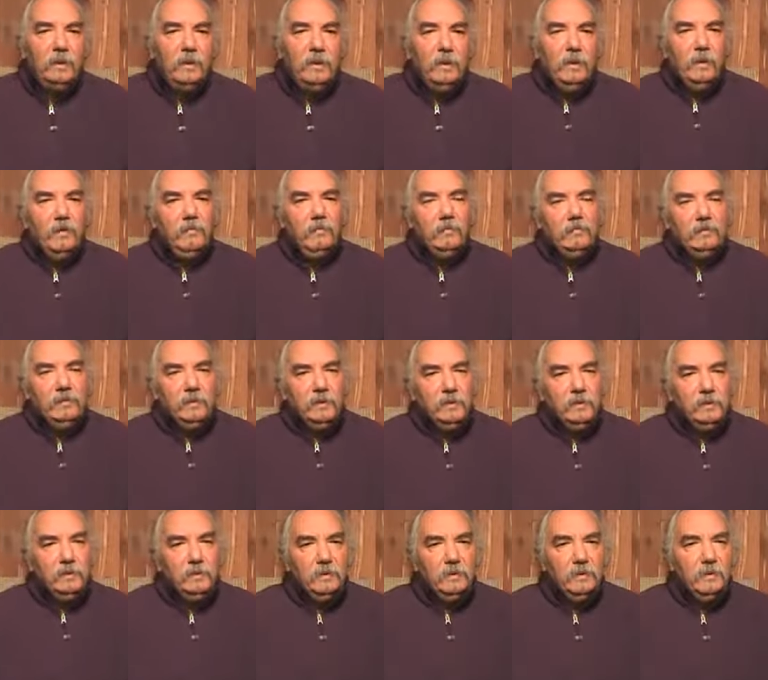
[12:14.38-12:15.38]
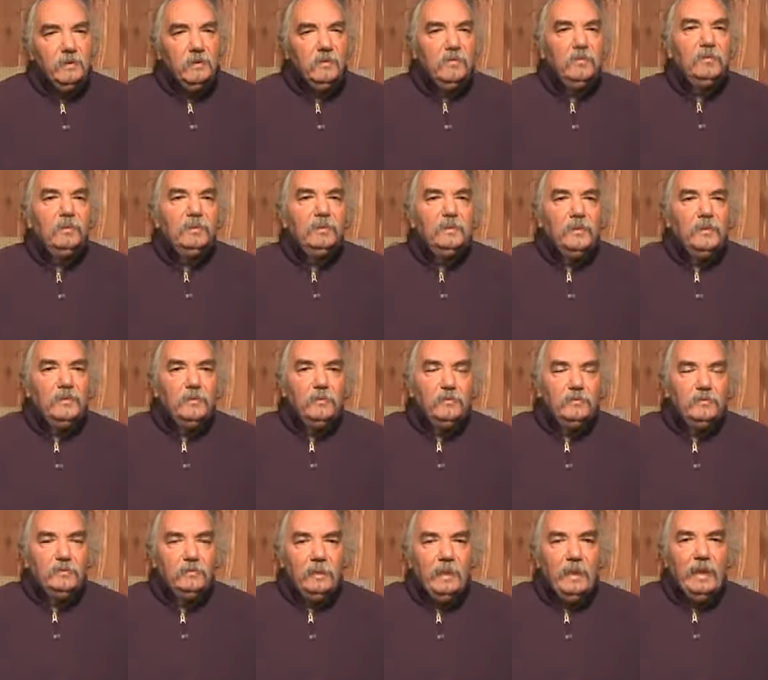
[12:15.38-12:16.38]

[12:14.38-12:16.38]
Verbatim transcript: energy into itself,